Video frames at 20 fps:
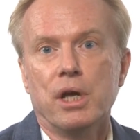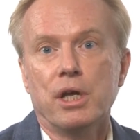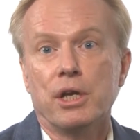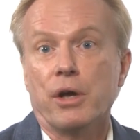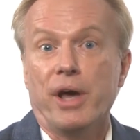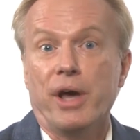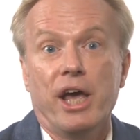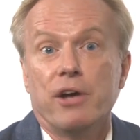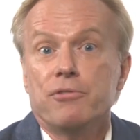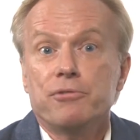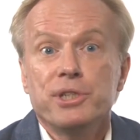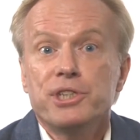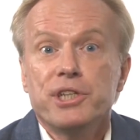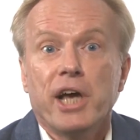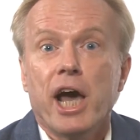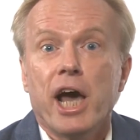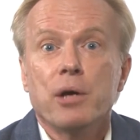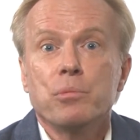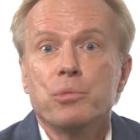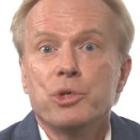Now, every
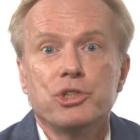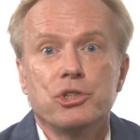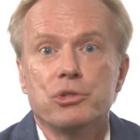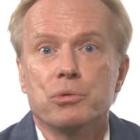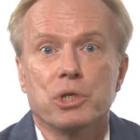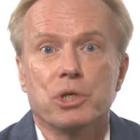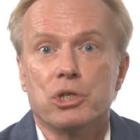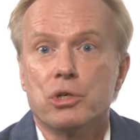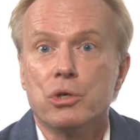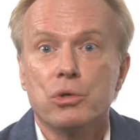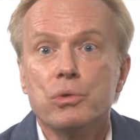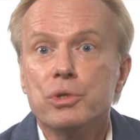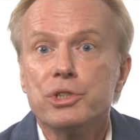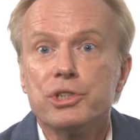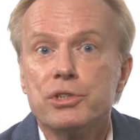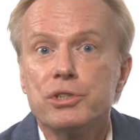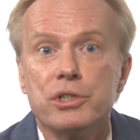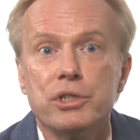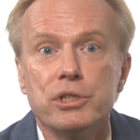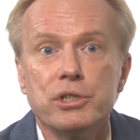time we do a Google
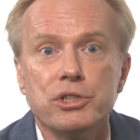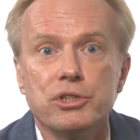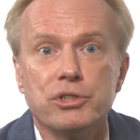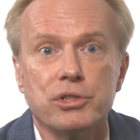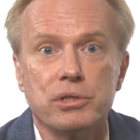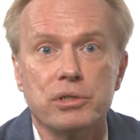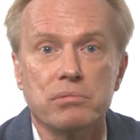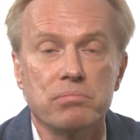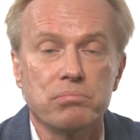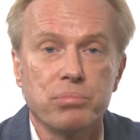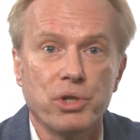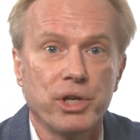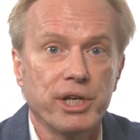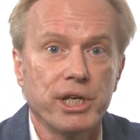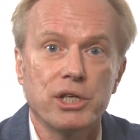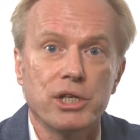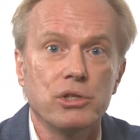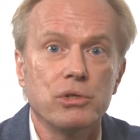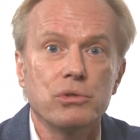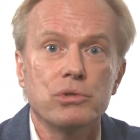search,
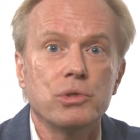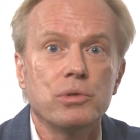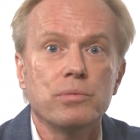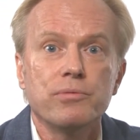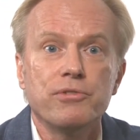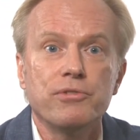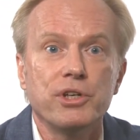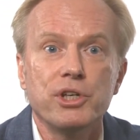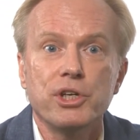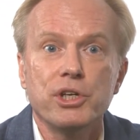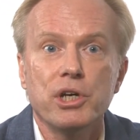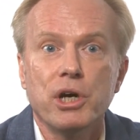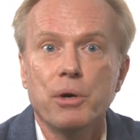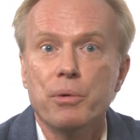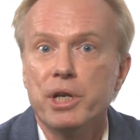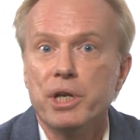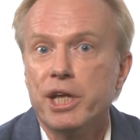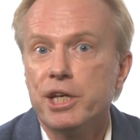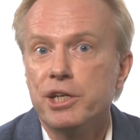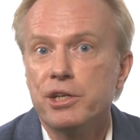play a YouTube video
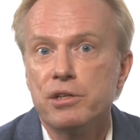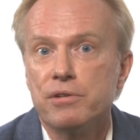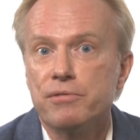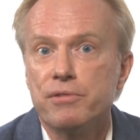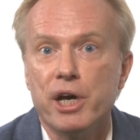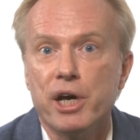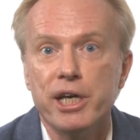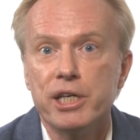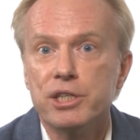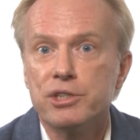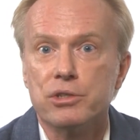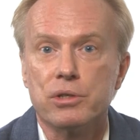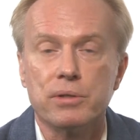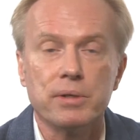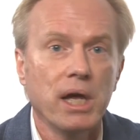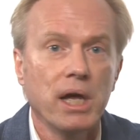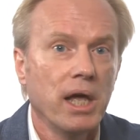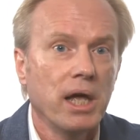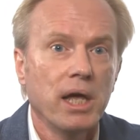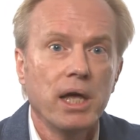on any device, or
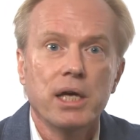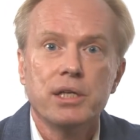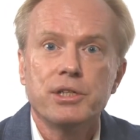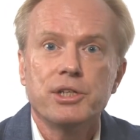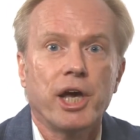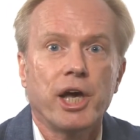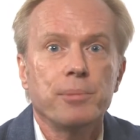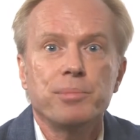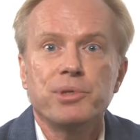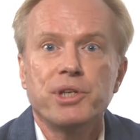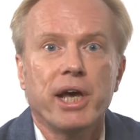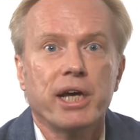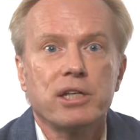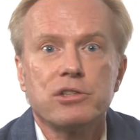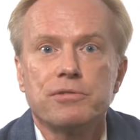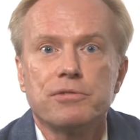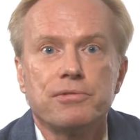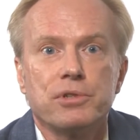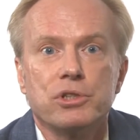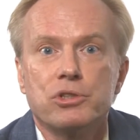type
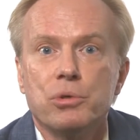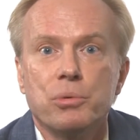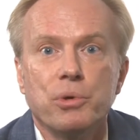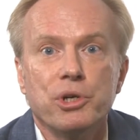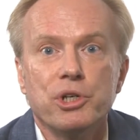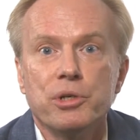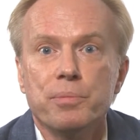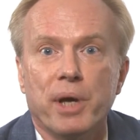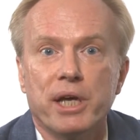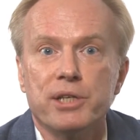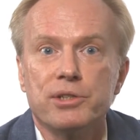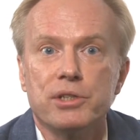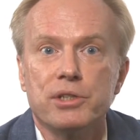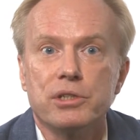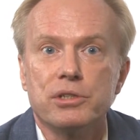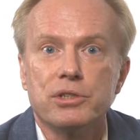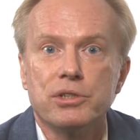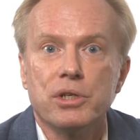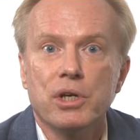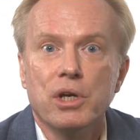text for a Twitter
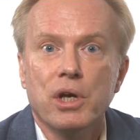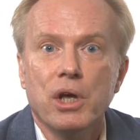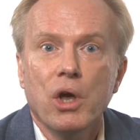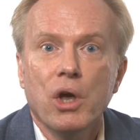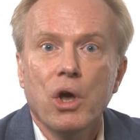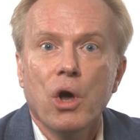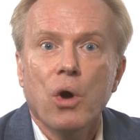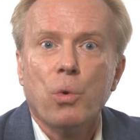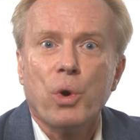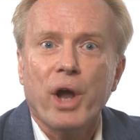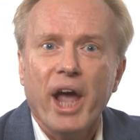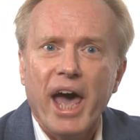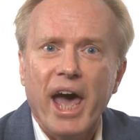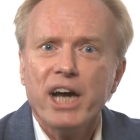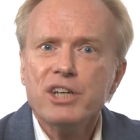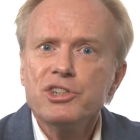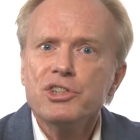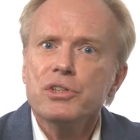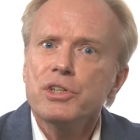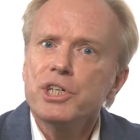message, we're
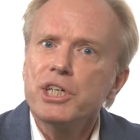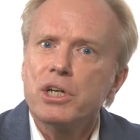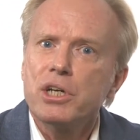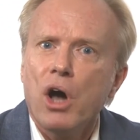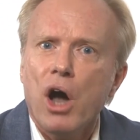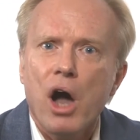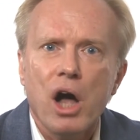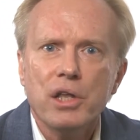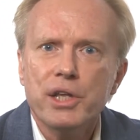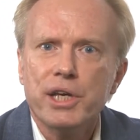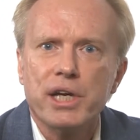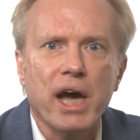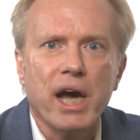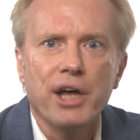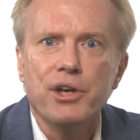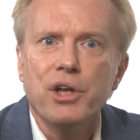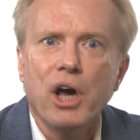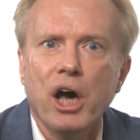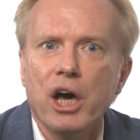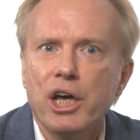actually calling
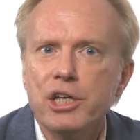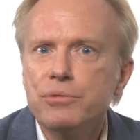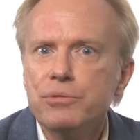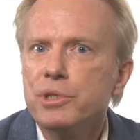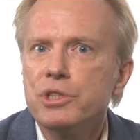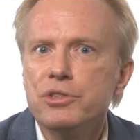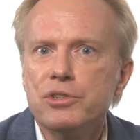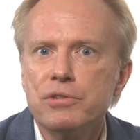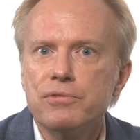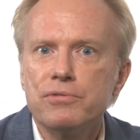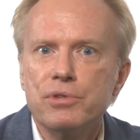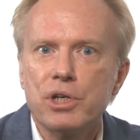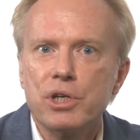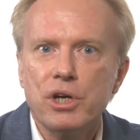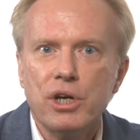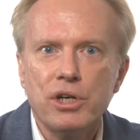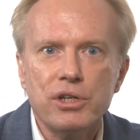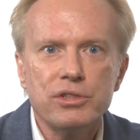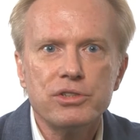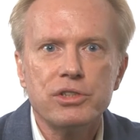on hundreds of
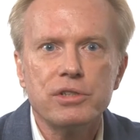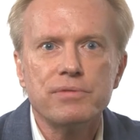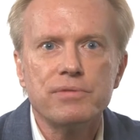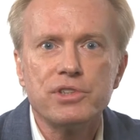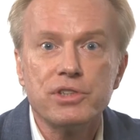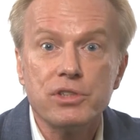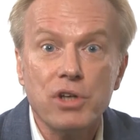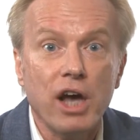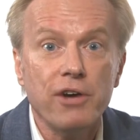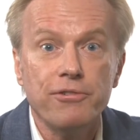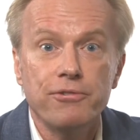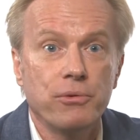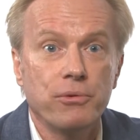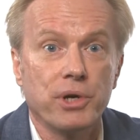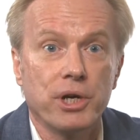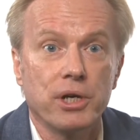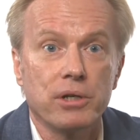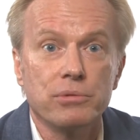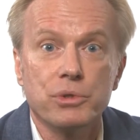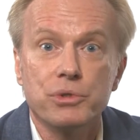recursive
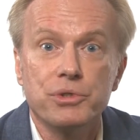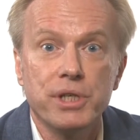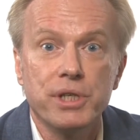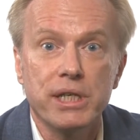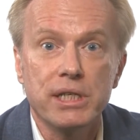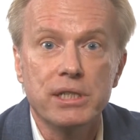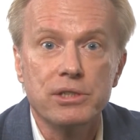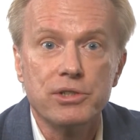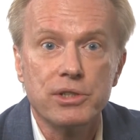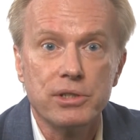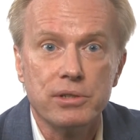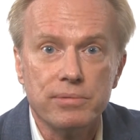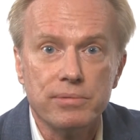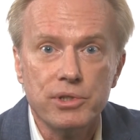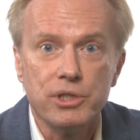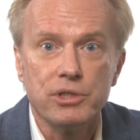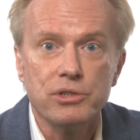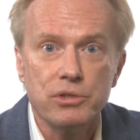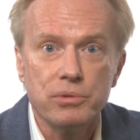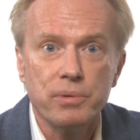software routines, the
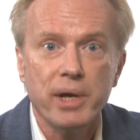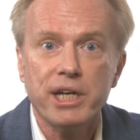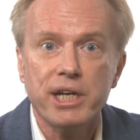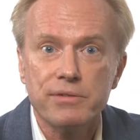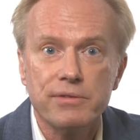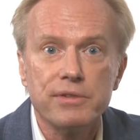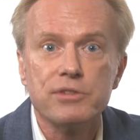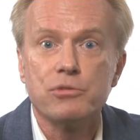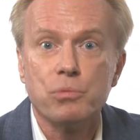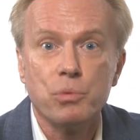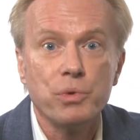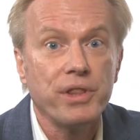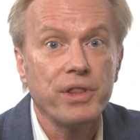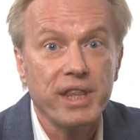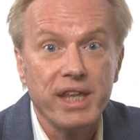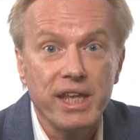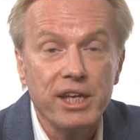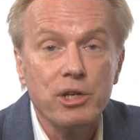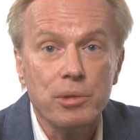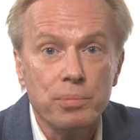directives
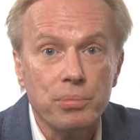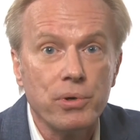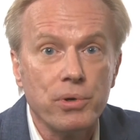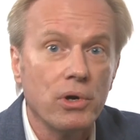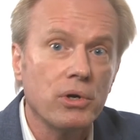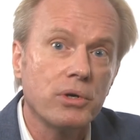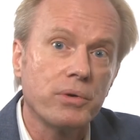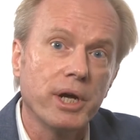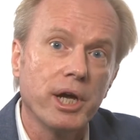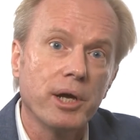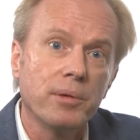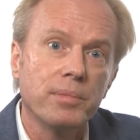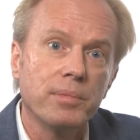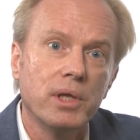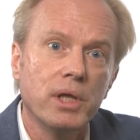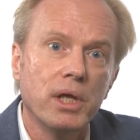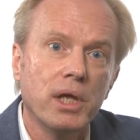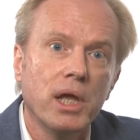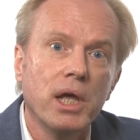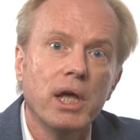within a program,
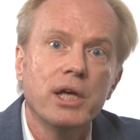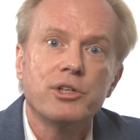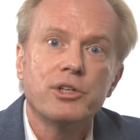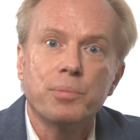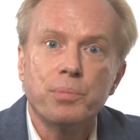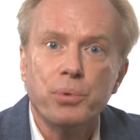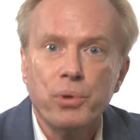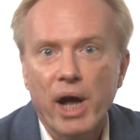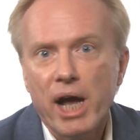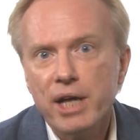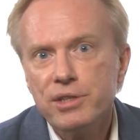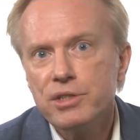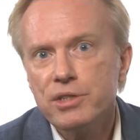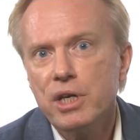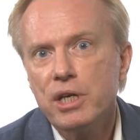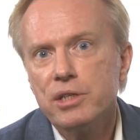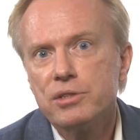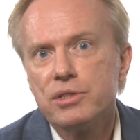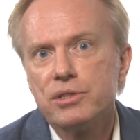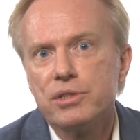to
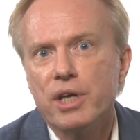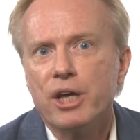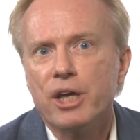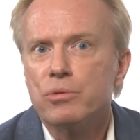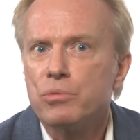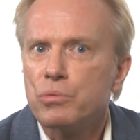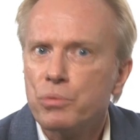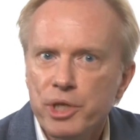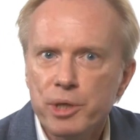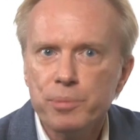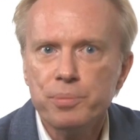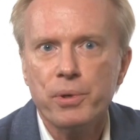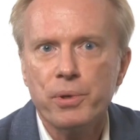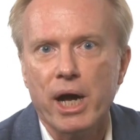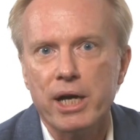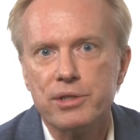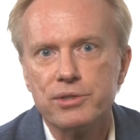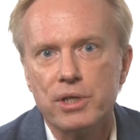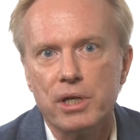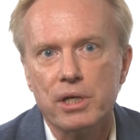process and
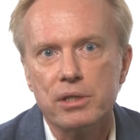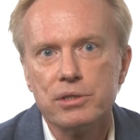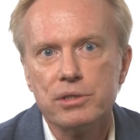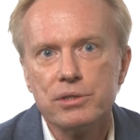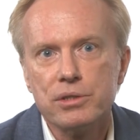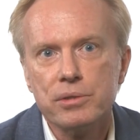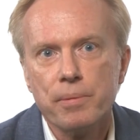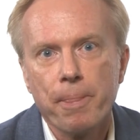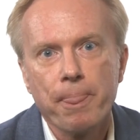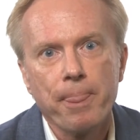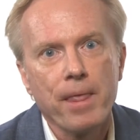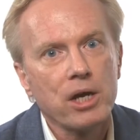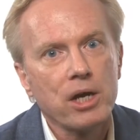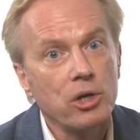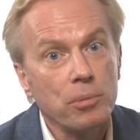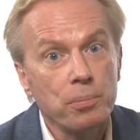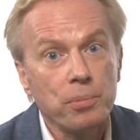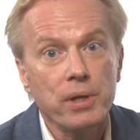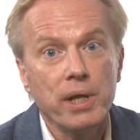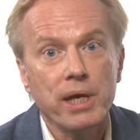reprocess
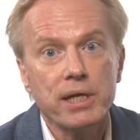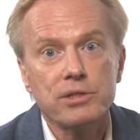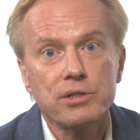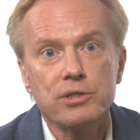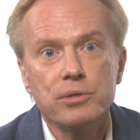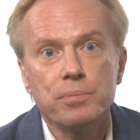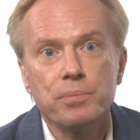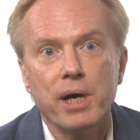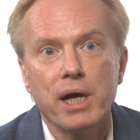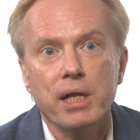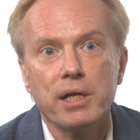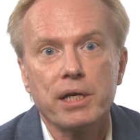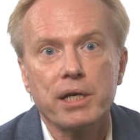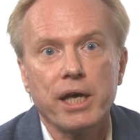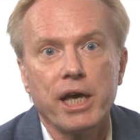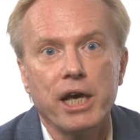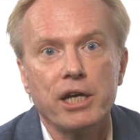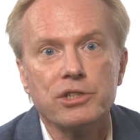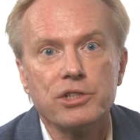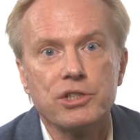complex symbolic
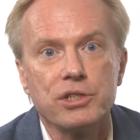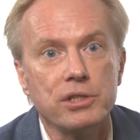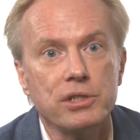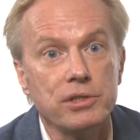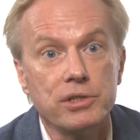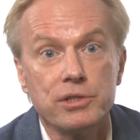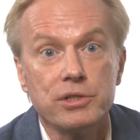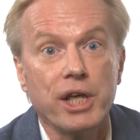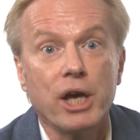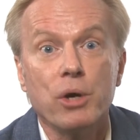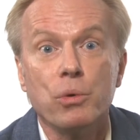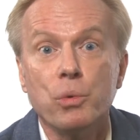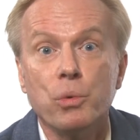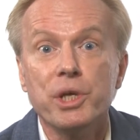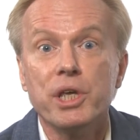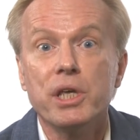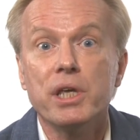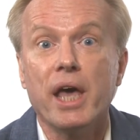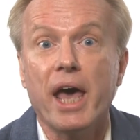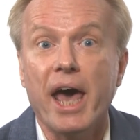actions that
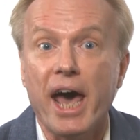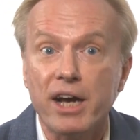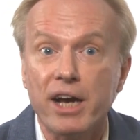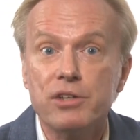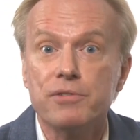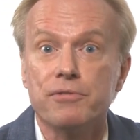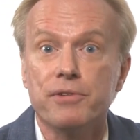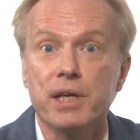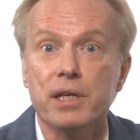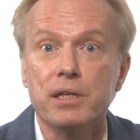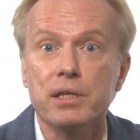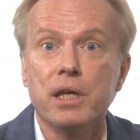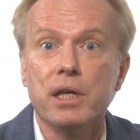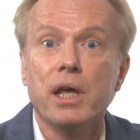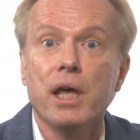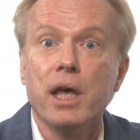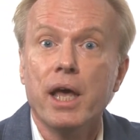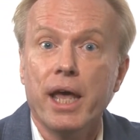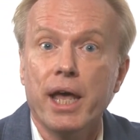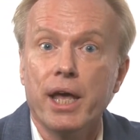we activate
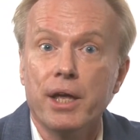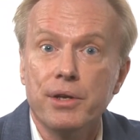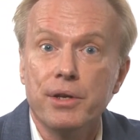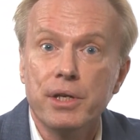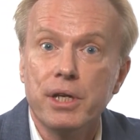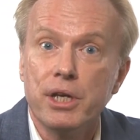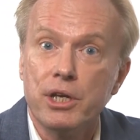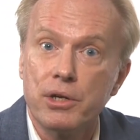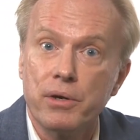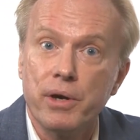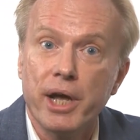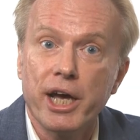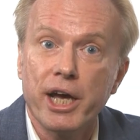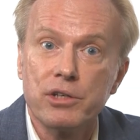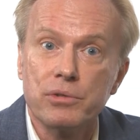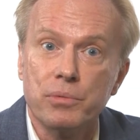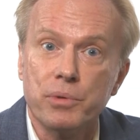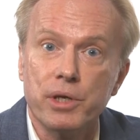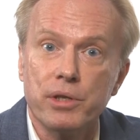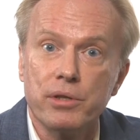and
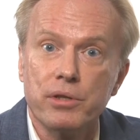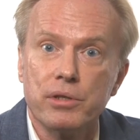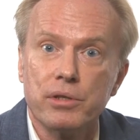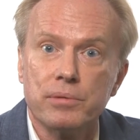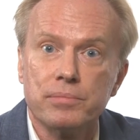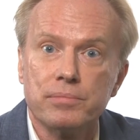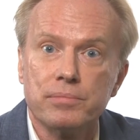interact with.